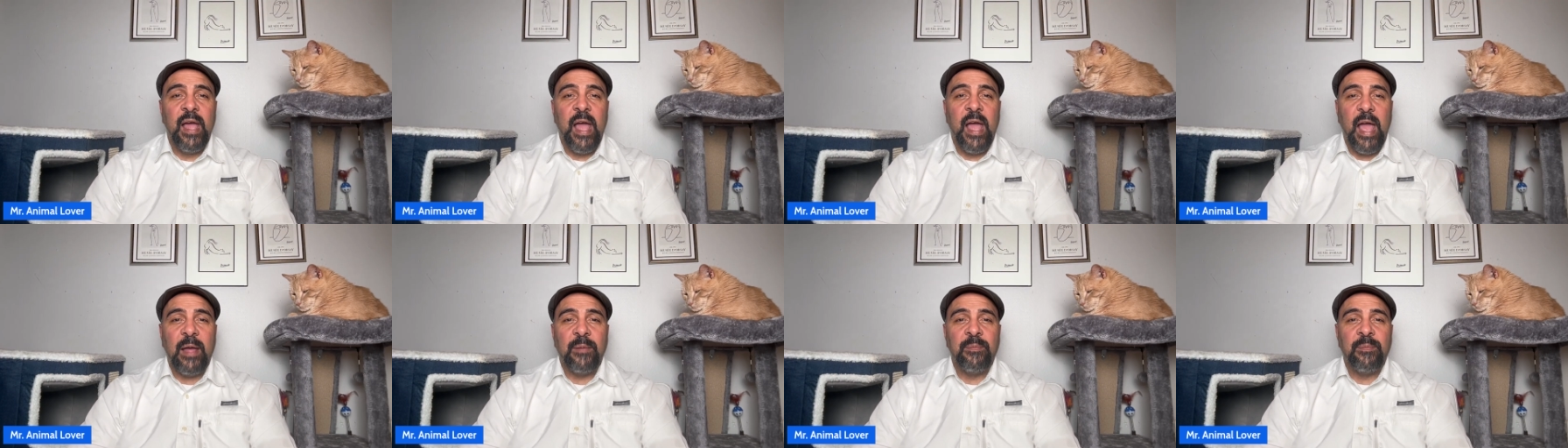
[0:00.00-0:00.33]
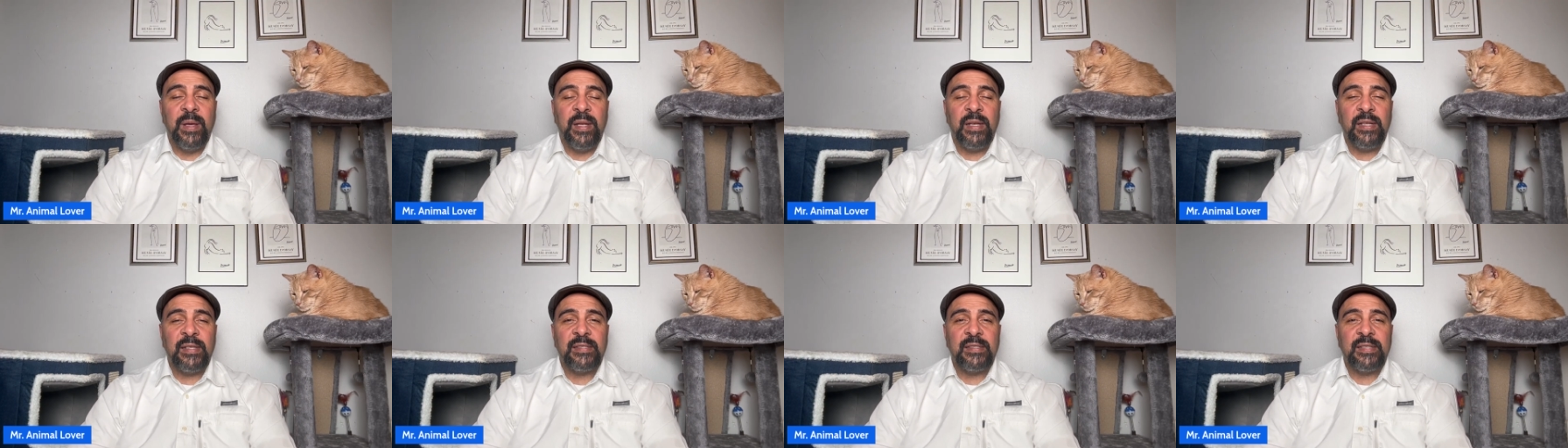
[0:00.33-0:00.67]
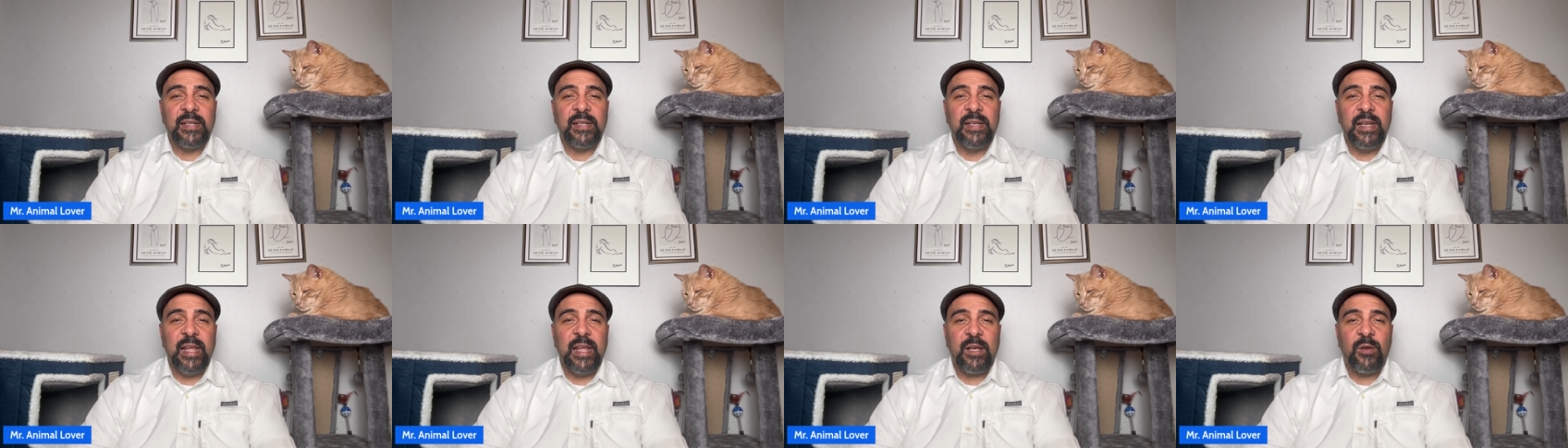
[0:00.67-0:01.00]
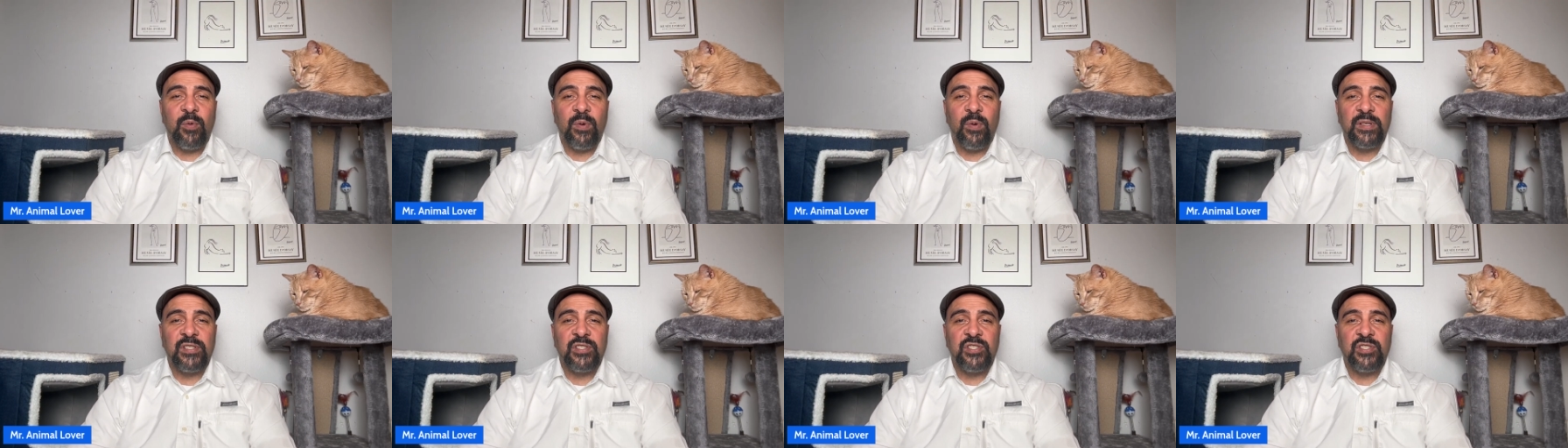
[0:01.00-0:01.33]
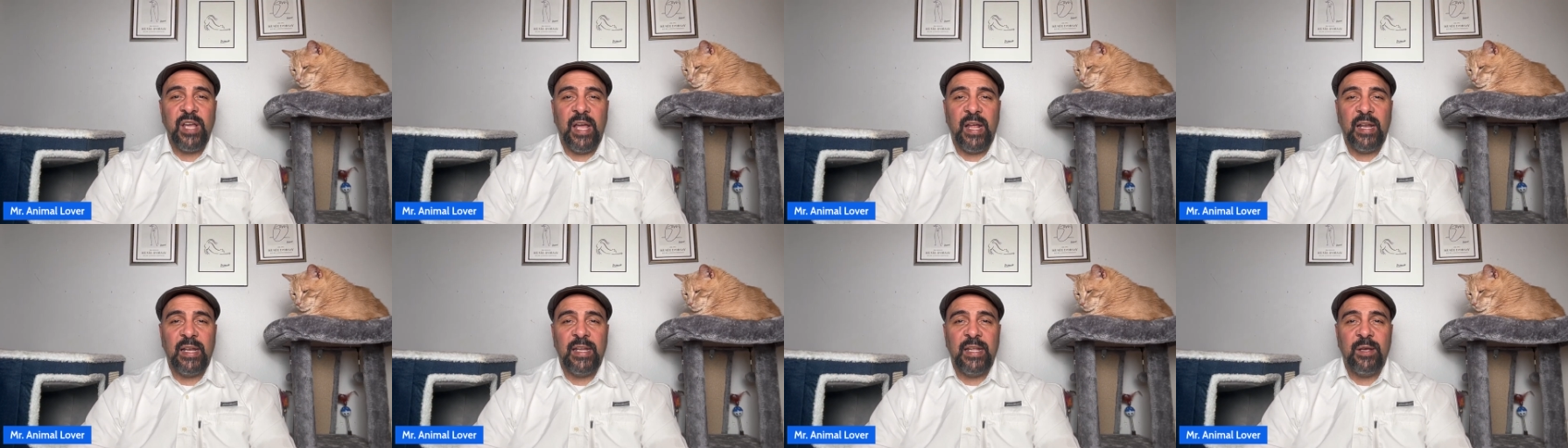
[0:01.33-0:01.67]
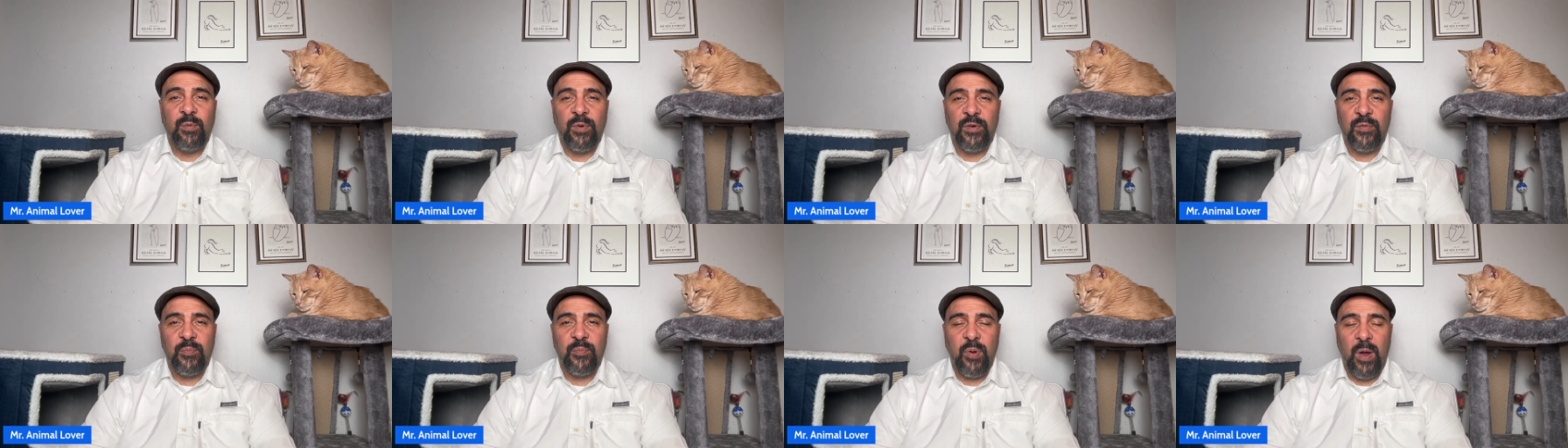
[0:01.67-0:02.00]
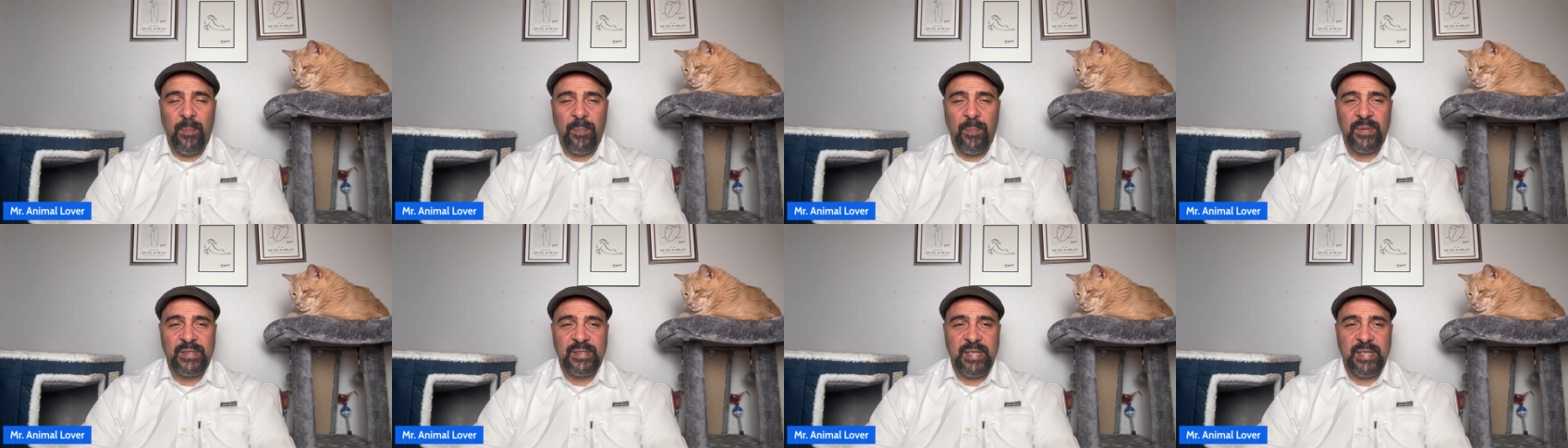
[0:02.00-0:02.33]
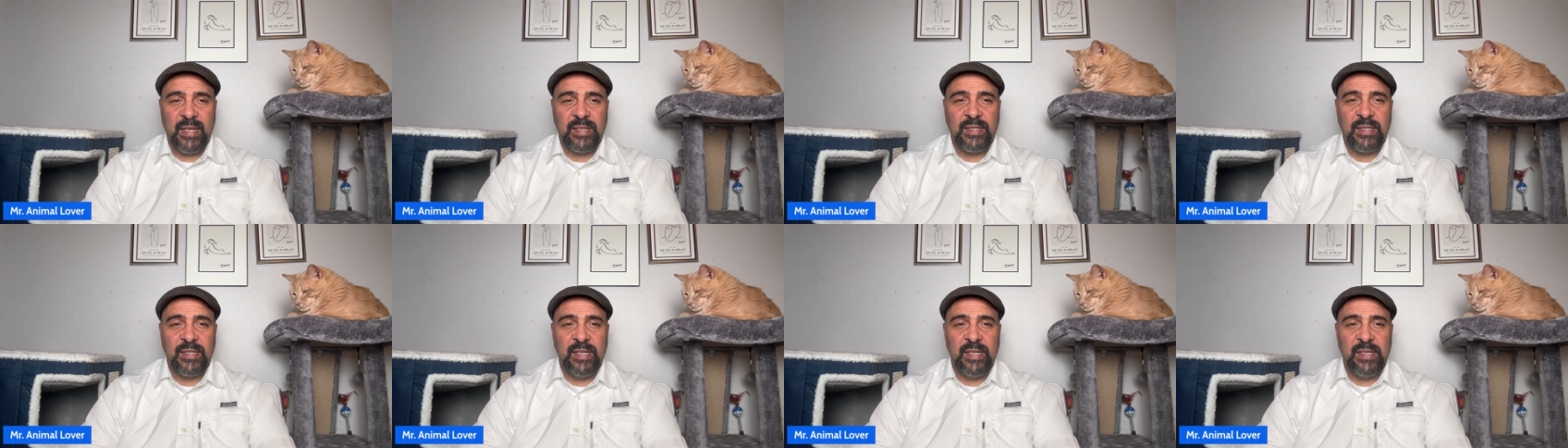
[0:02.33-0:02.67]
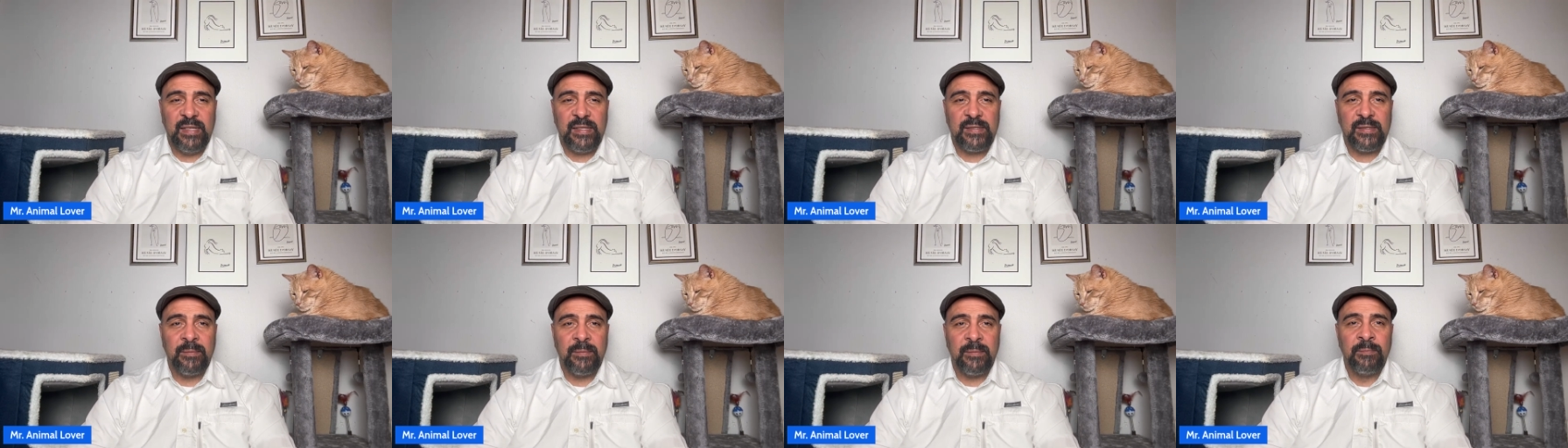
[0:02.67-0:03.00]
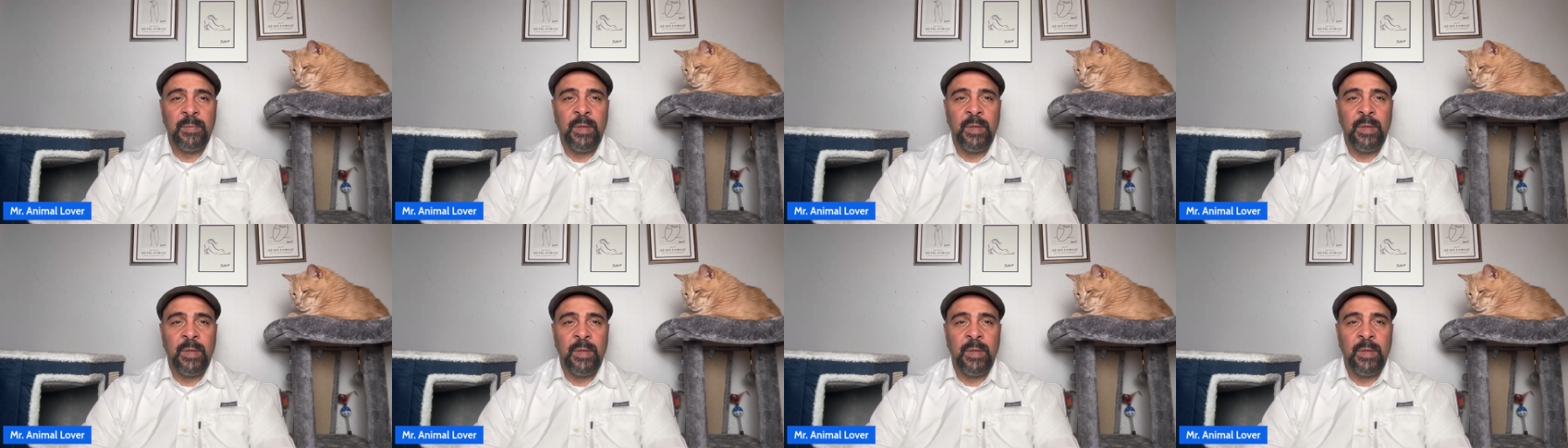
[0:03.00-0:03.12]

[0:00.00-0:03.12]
Administer liquids gently with proper techniques.